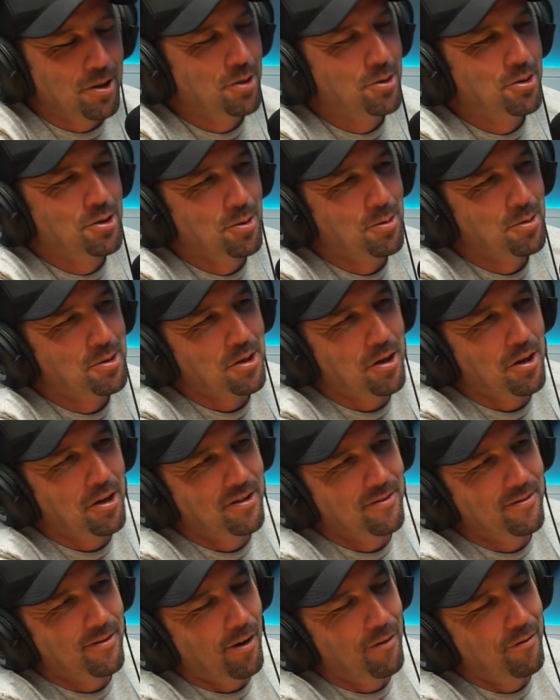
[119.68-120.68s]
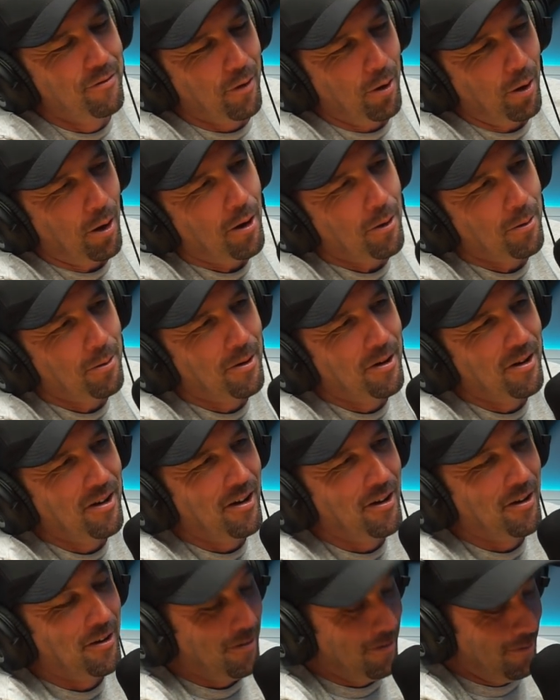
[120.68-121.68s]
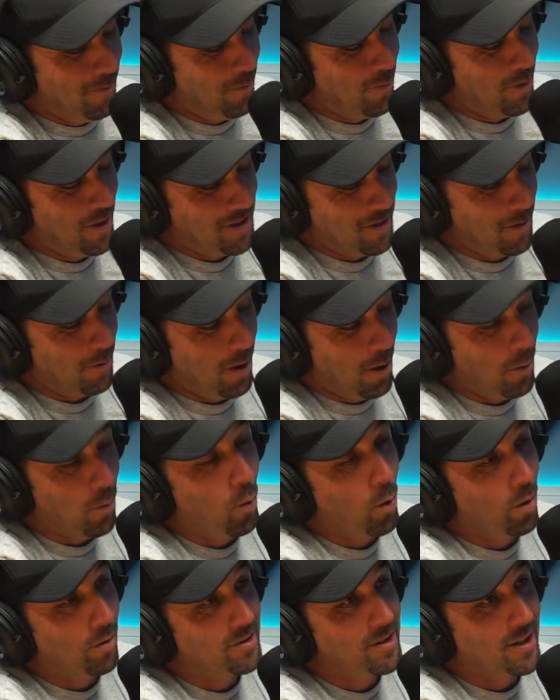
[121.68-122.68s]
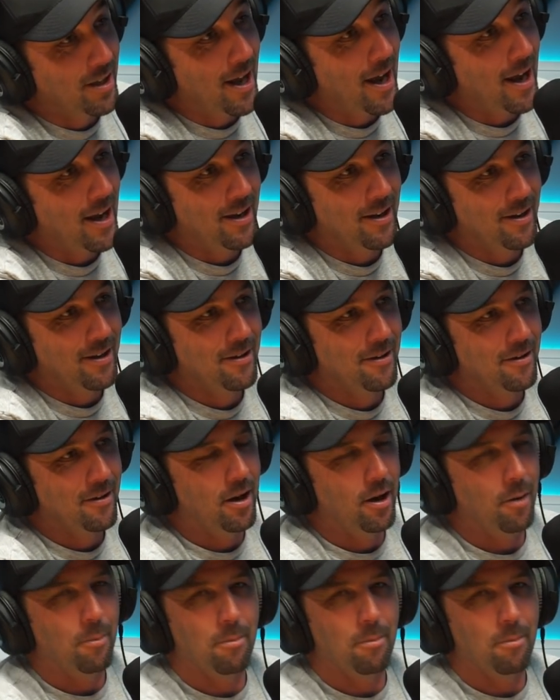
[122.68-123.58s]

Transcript: YouTubers I I follow, and recently, like one today, uh,